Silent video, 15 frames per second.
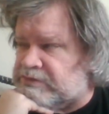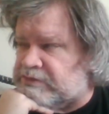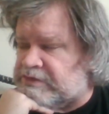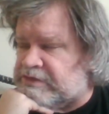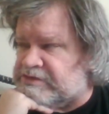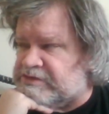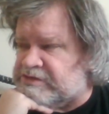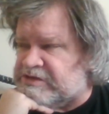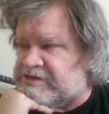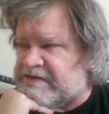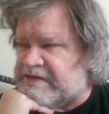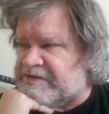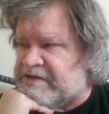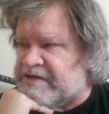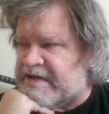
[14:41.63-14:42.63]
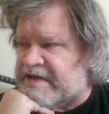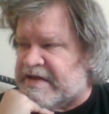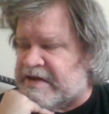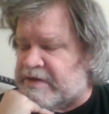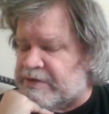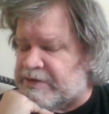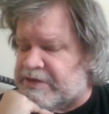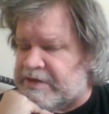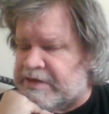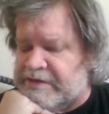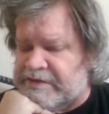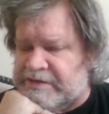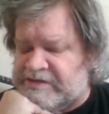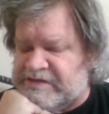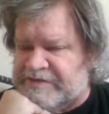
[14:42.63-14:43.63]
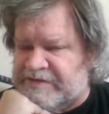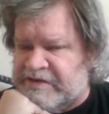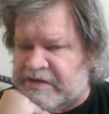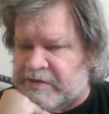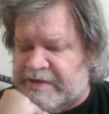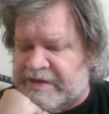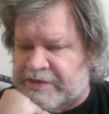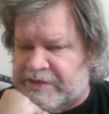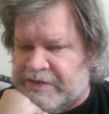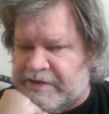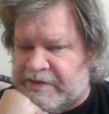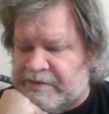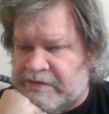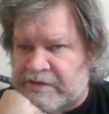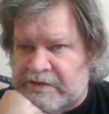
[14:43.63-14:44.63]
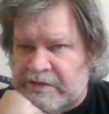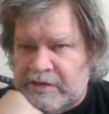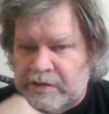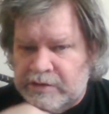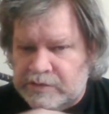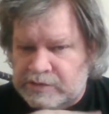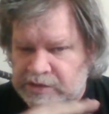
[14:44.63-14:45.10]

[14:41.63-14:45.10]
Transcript: because it's a seven day an hour thing, you know, seven day a week thing, mm-hmm.